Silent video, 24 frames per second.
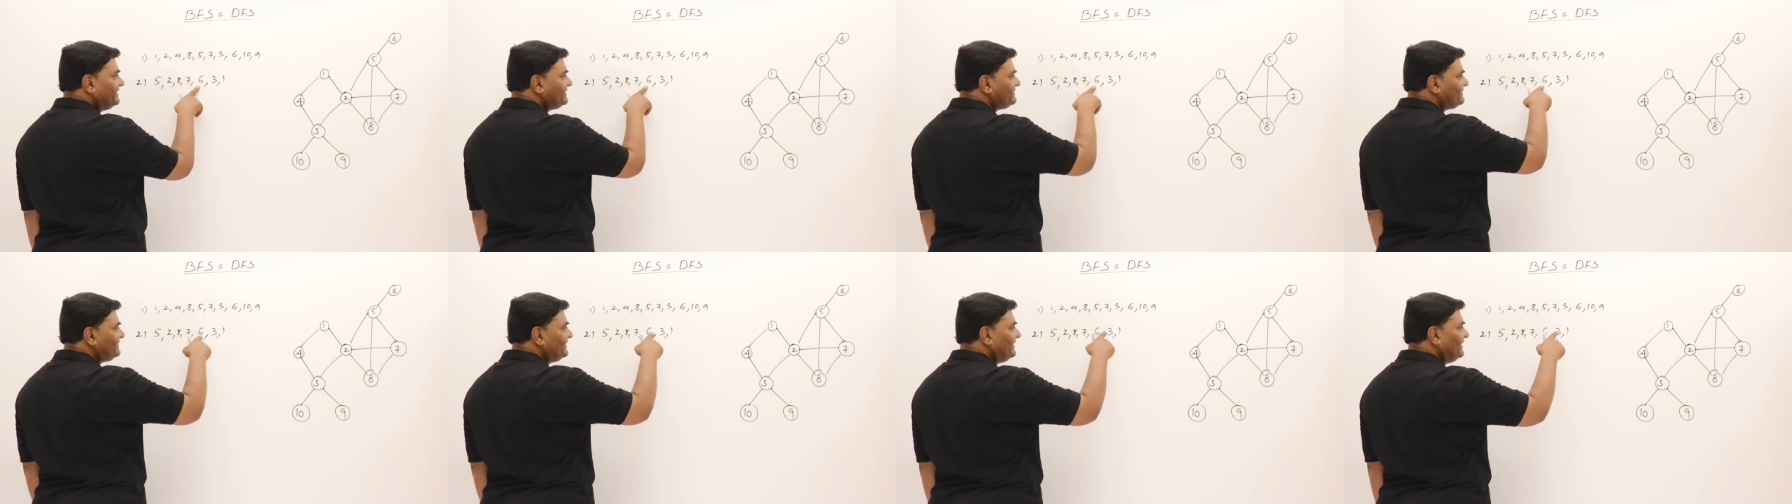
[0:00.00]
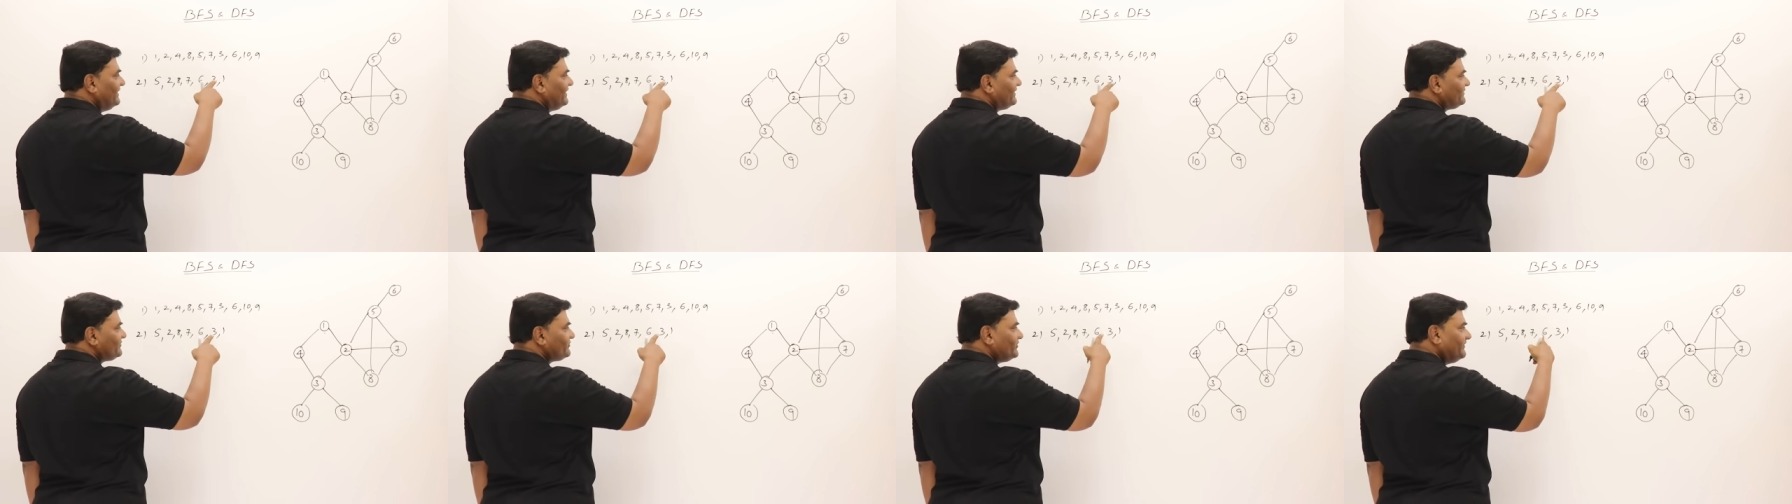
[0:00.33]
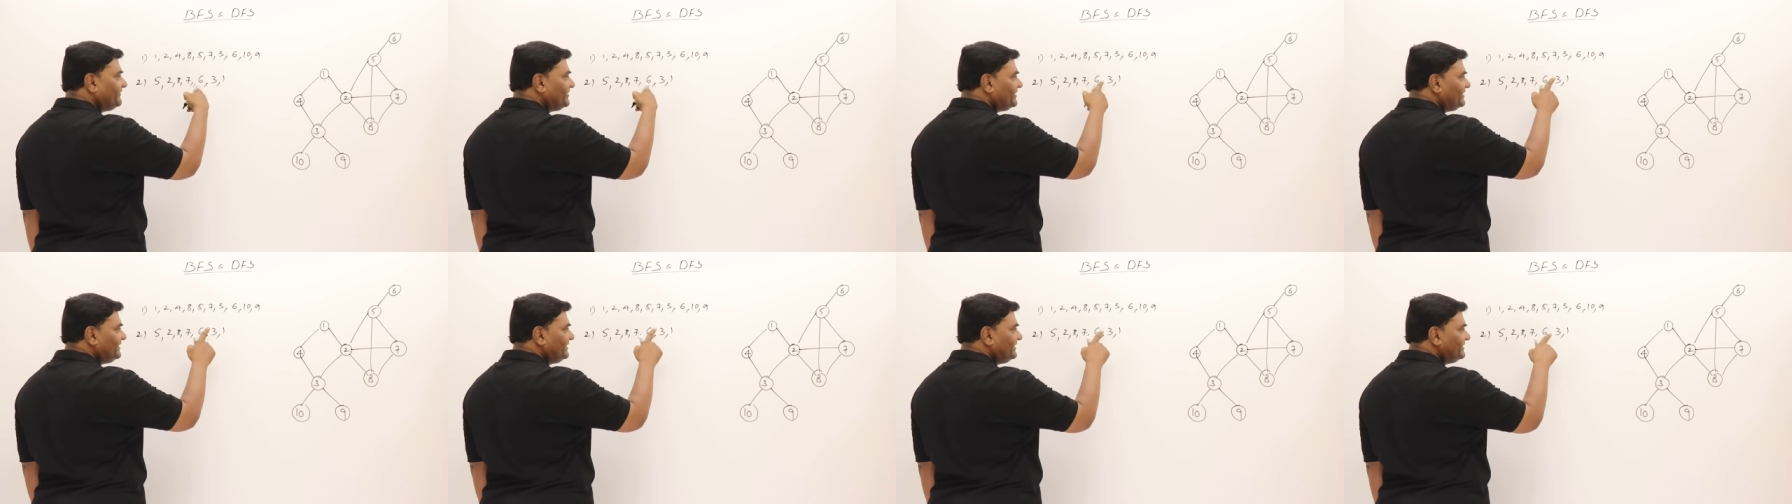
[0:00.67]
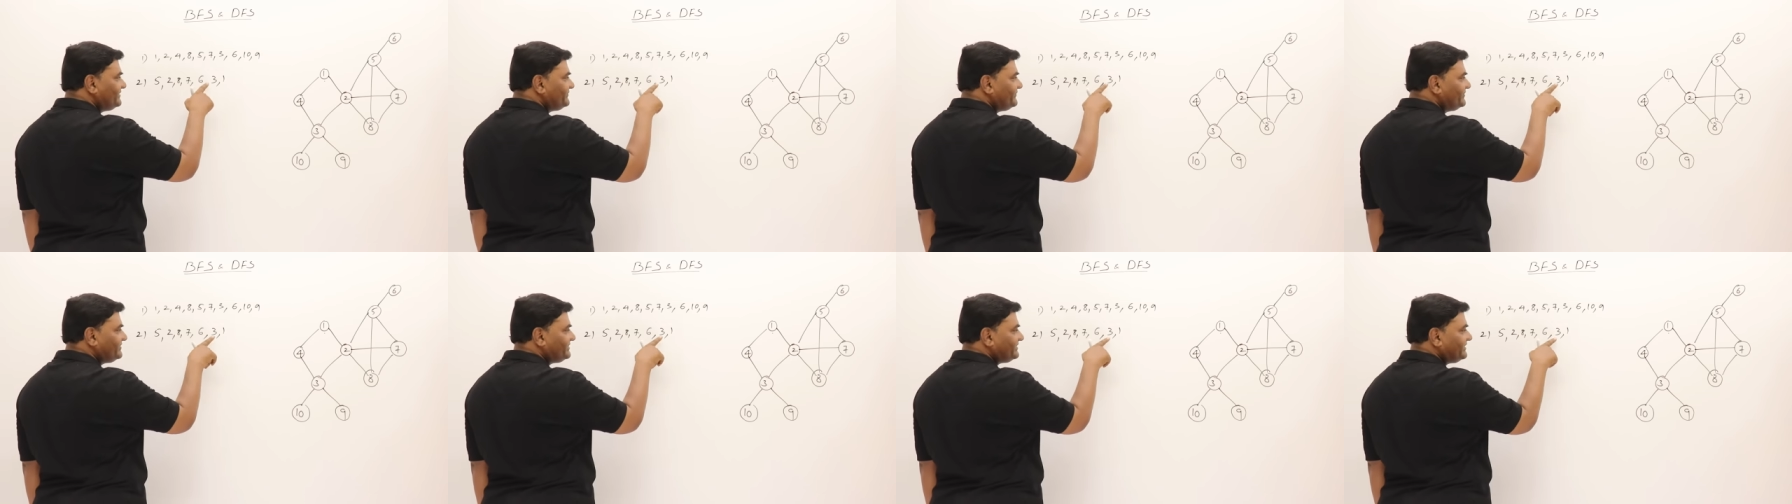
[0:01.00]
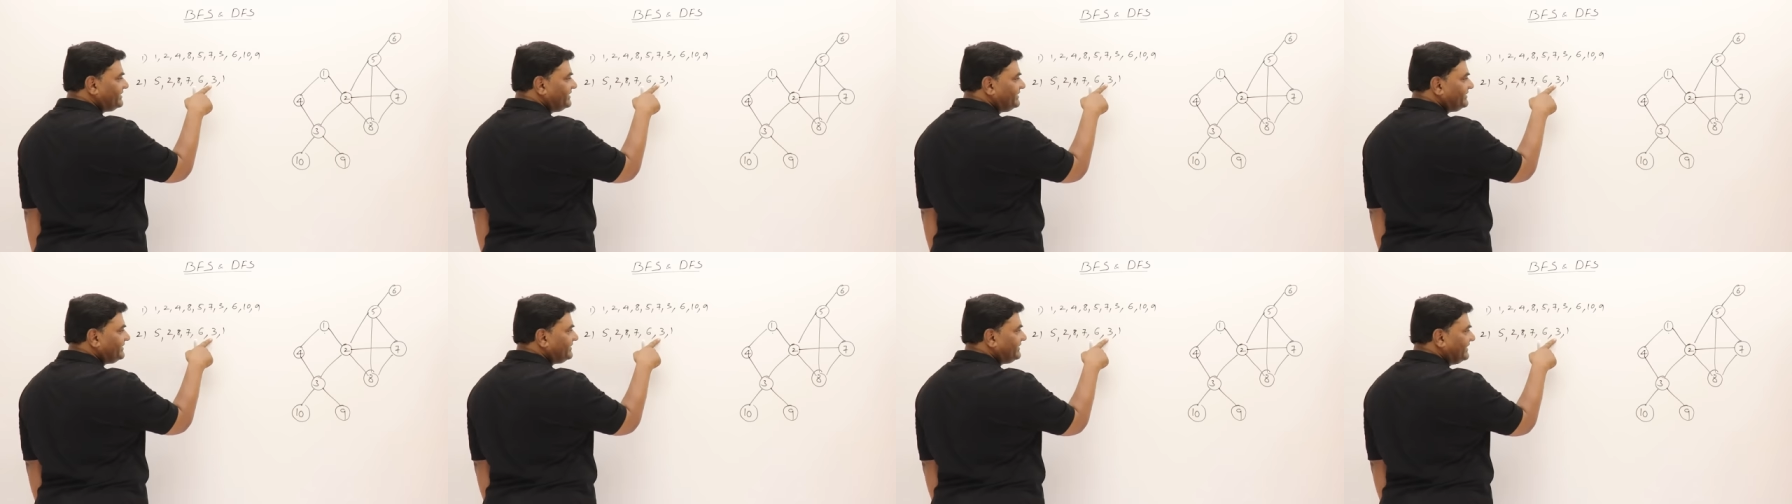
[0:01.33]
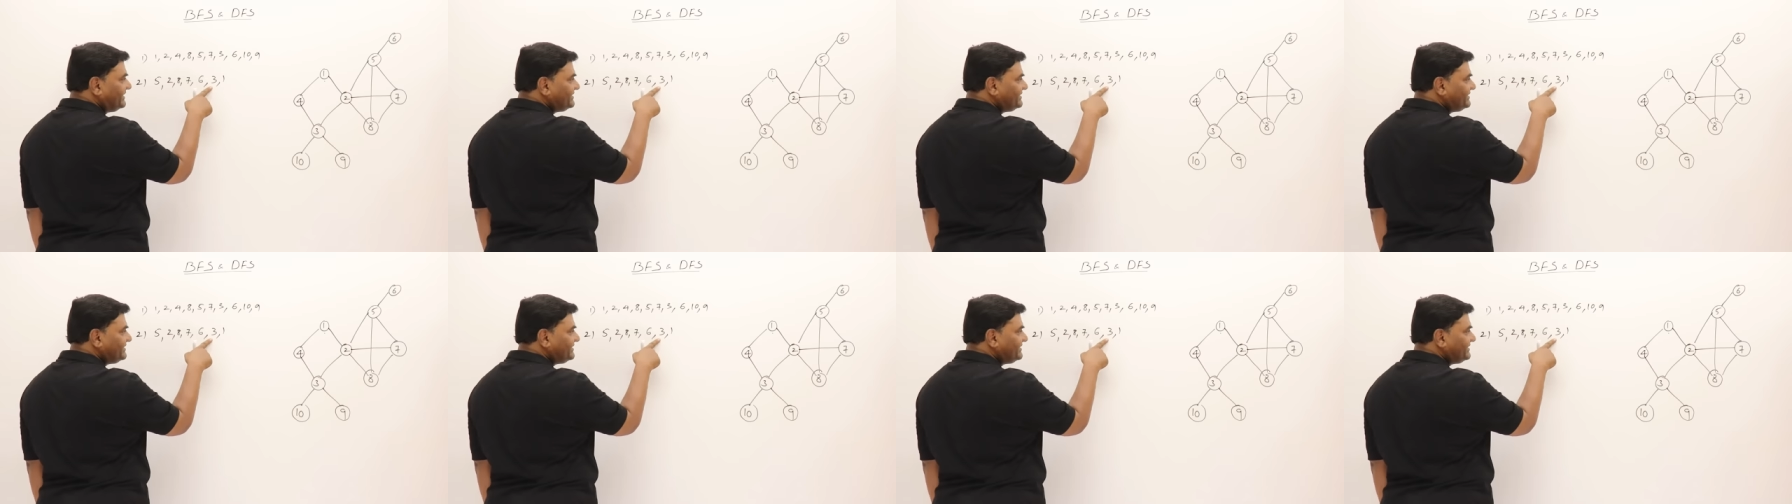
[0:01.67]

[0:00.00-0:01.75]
is there, so everything is visited.